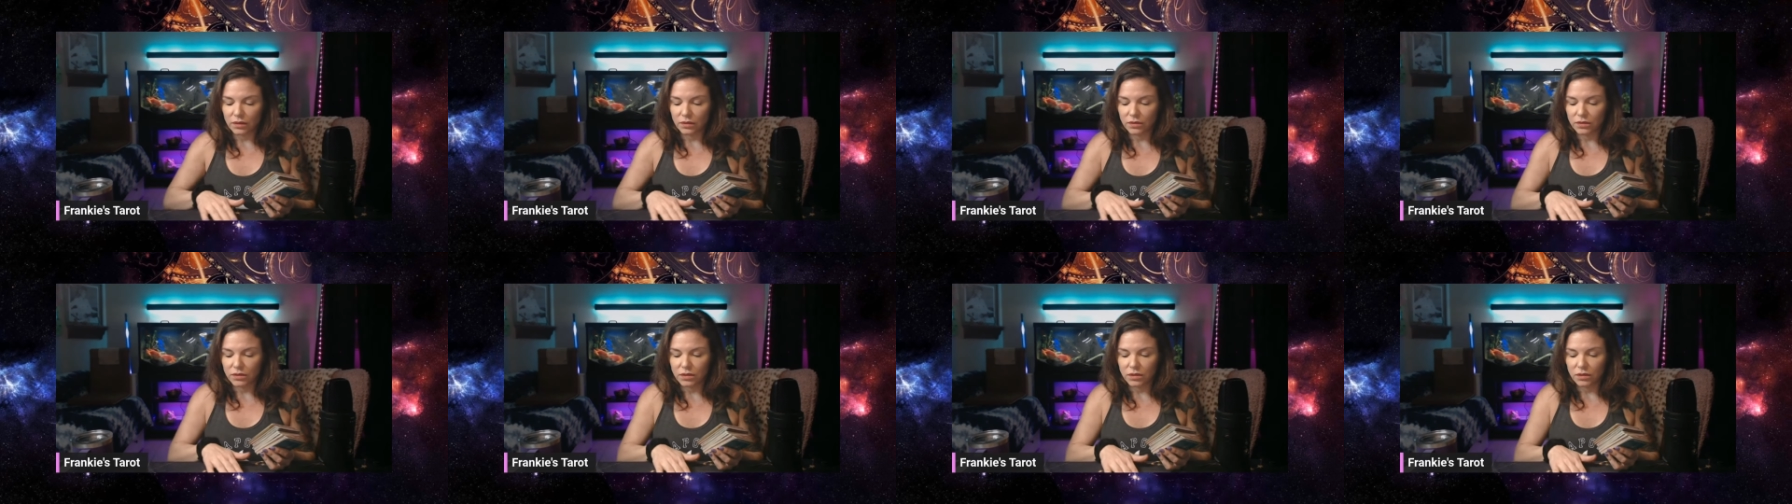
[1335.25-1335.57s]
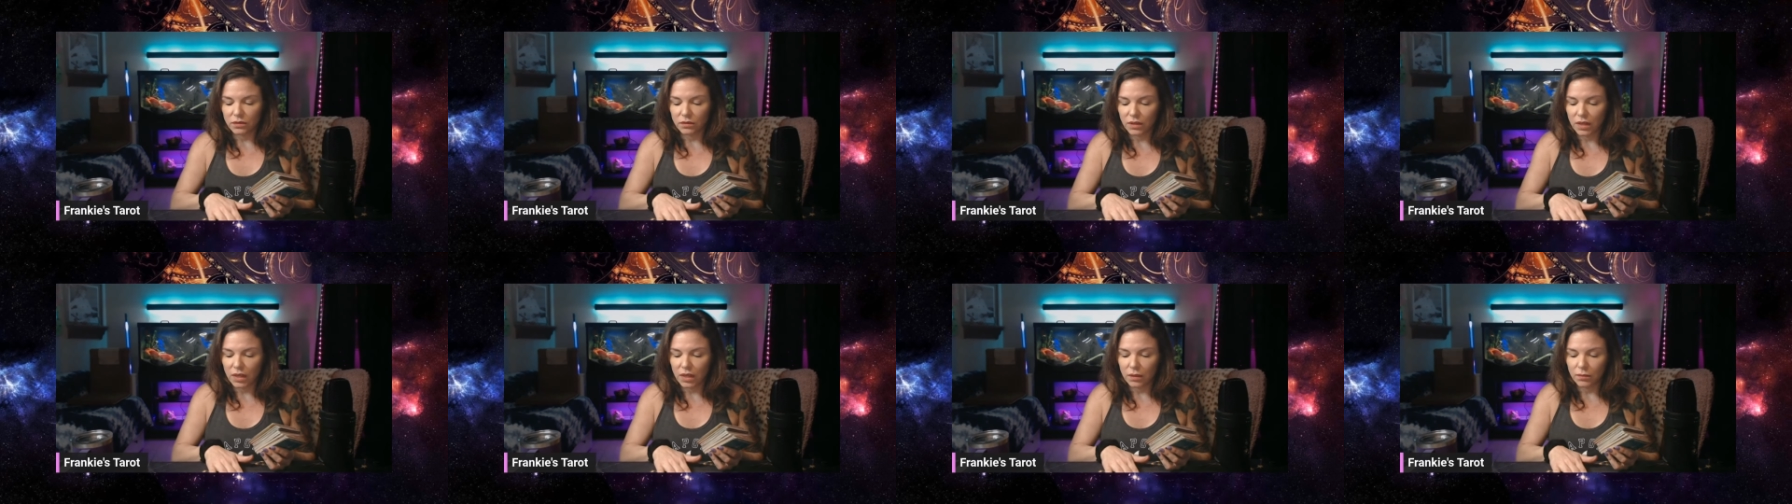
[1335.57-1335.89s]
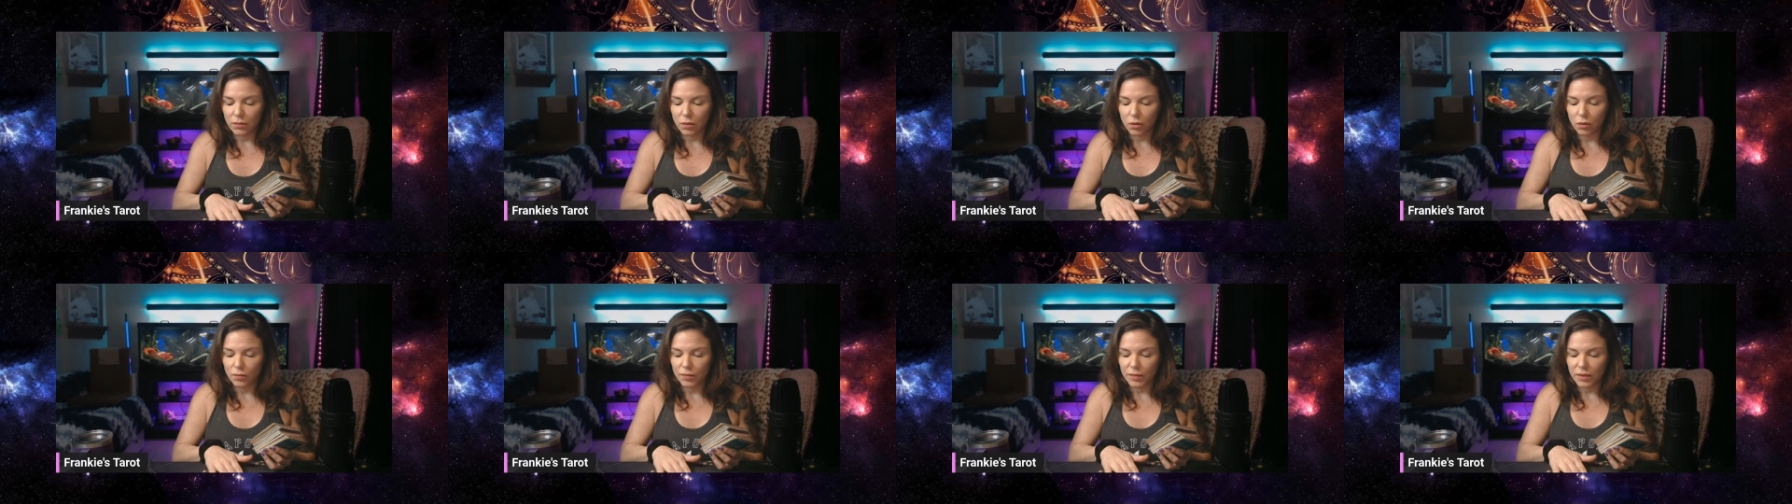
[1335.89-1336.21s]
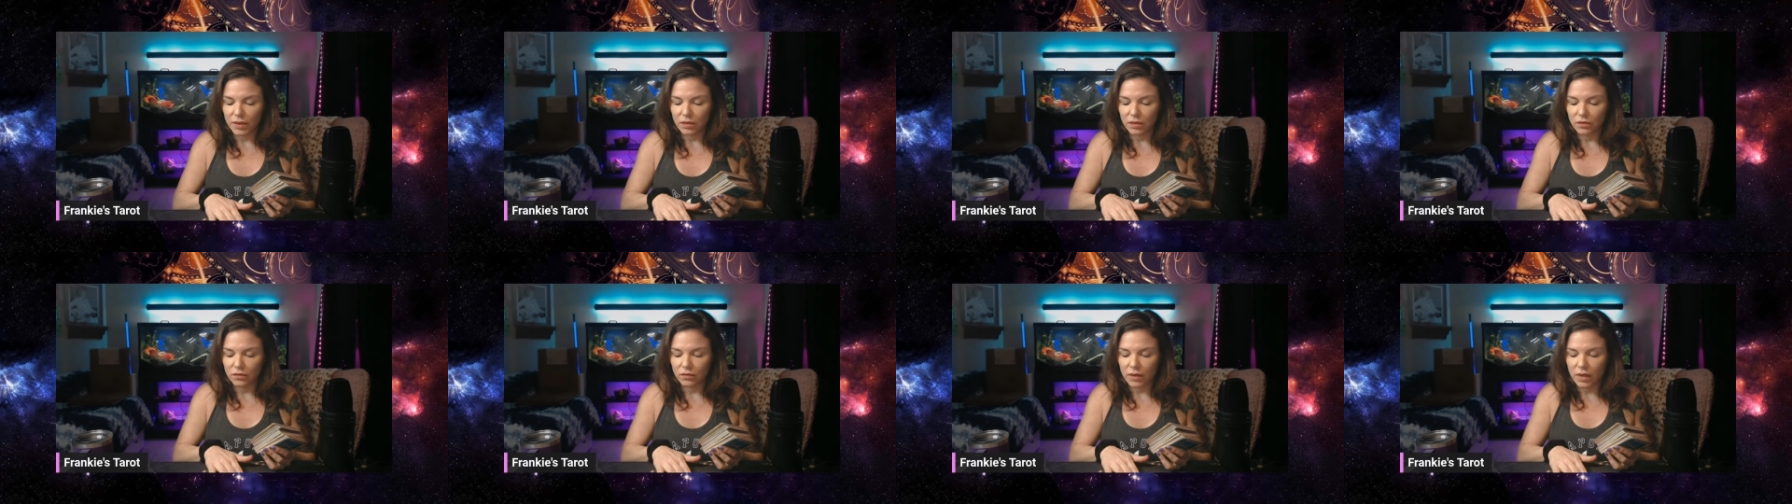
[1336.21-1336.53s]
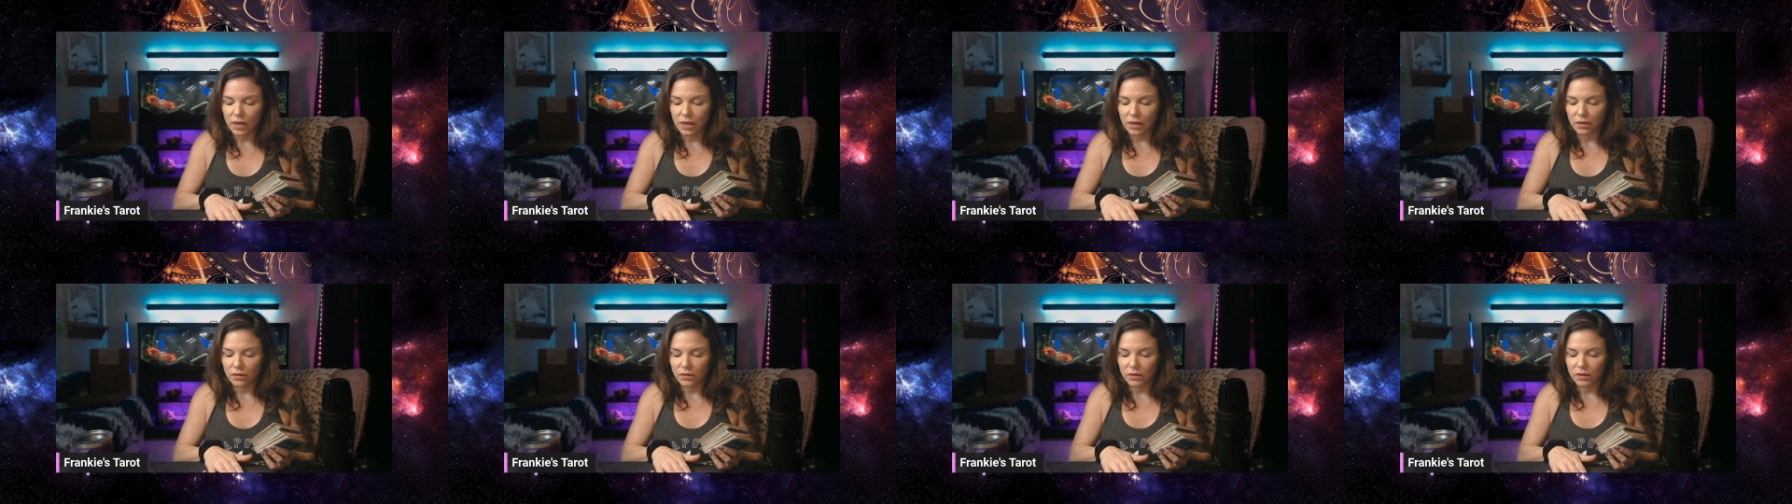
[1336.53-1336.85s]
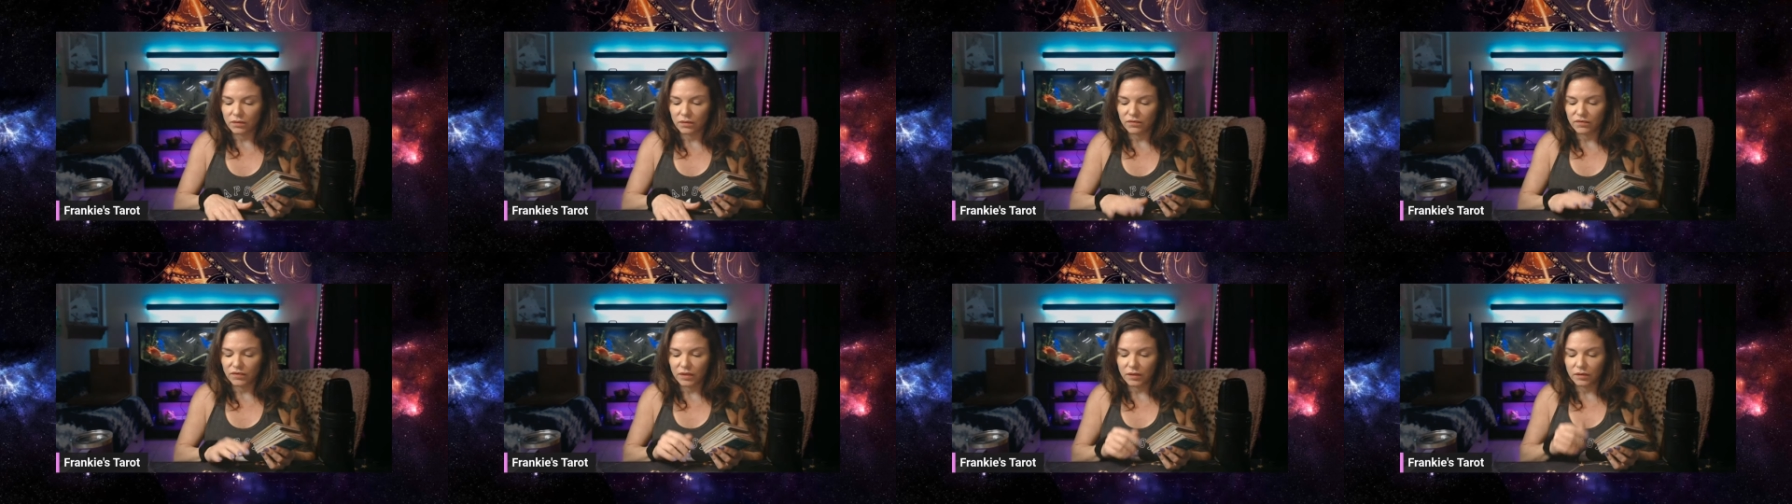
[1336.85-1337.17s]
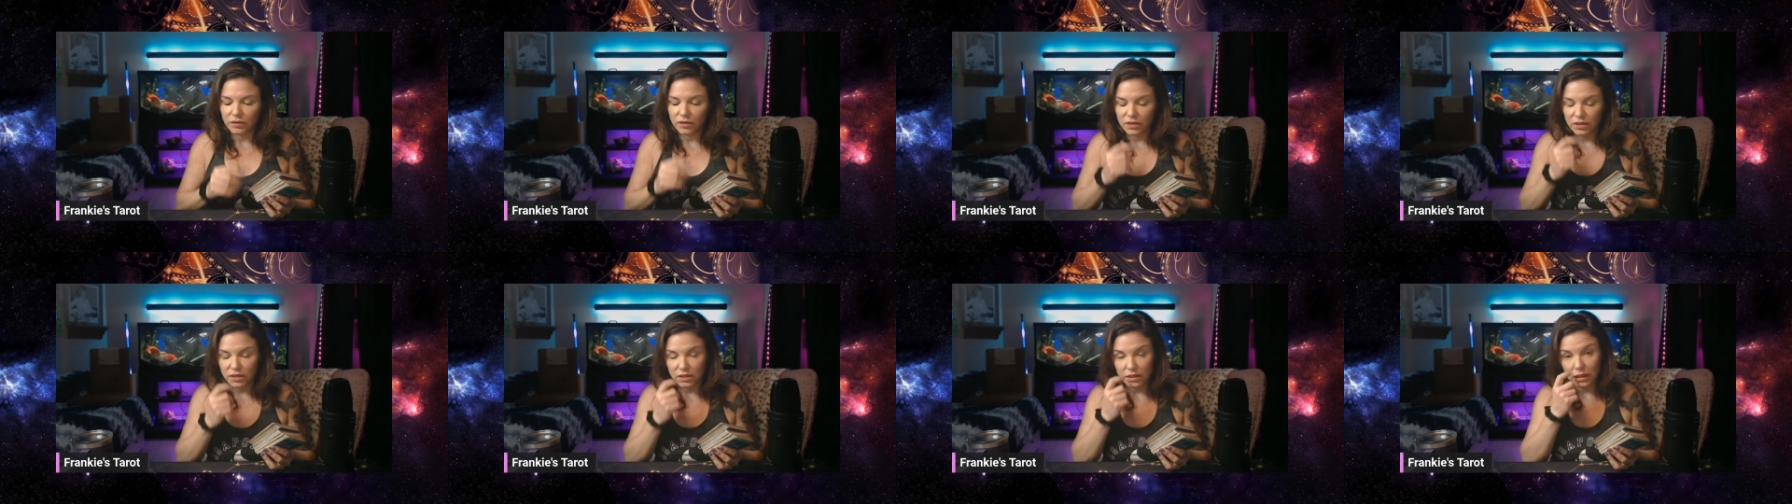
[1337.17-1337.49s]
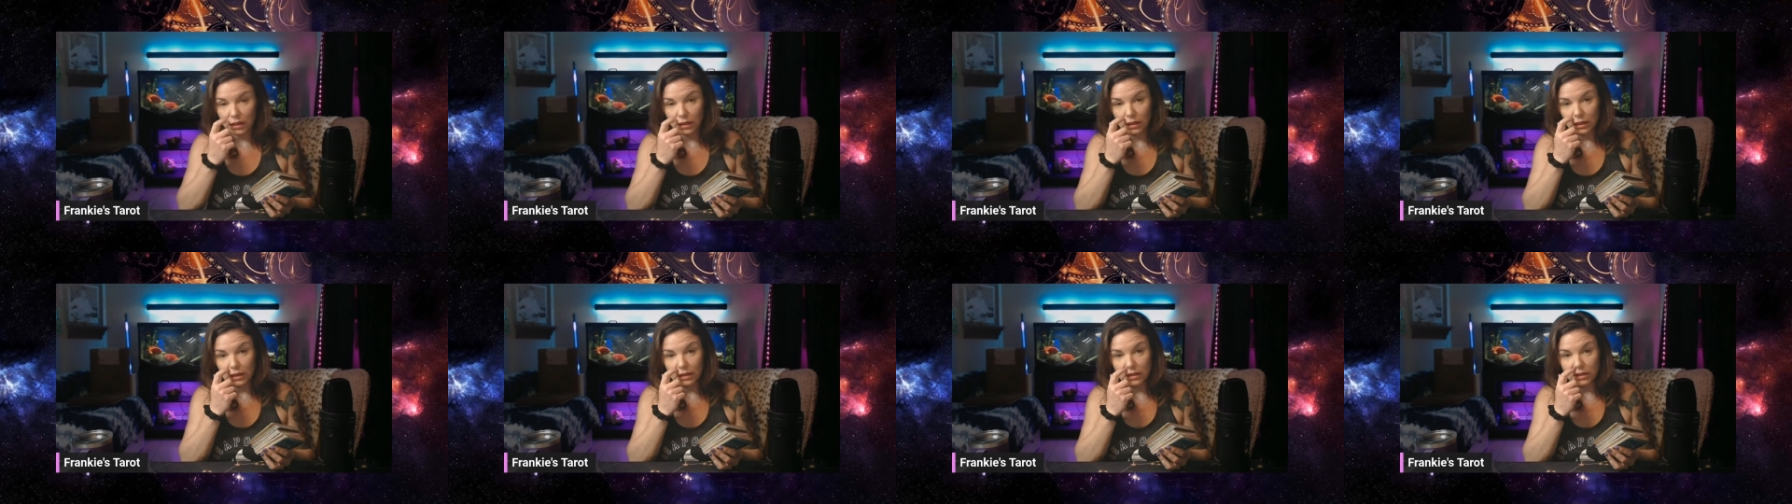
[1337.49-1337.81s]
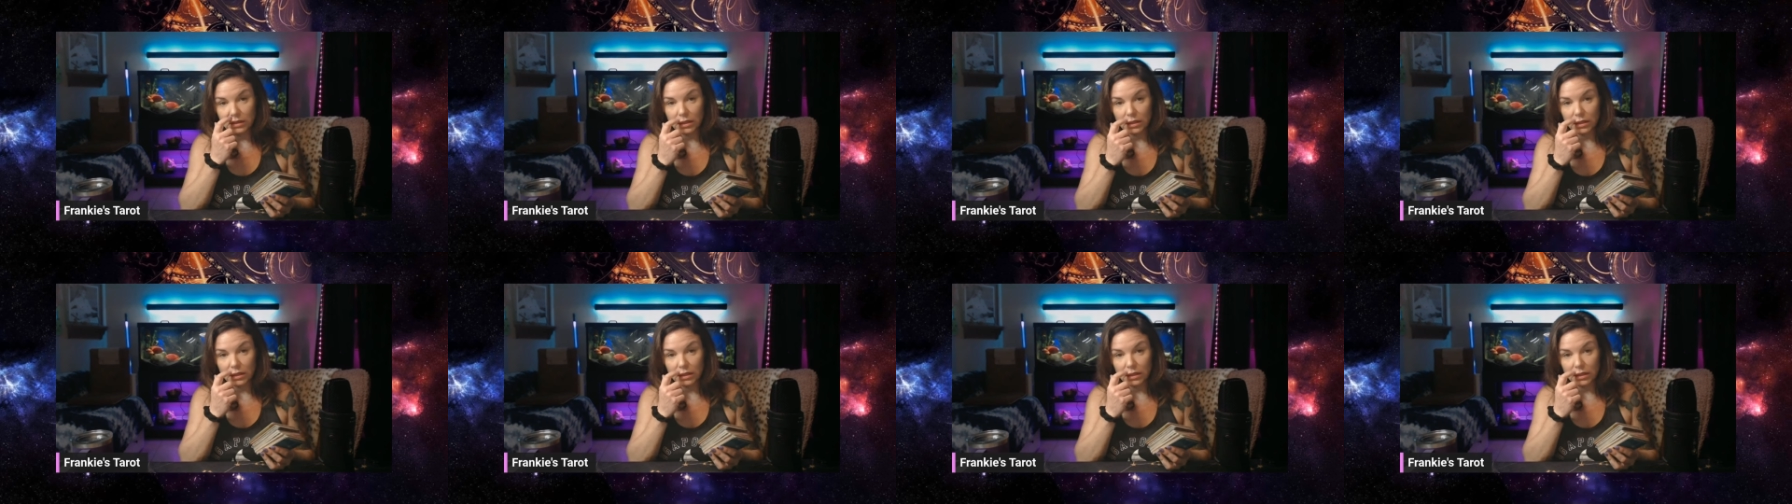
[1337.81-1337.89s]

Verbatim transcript: They're still kind of moping around and feeling stuck in a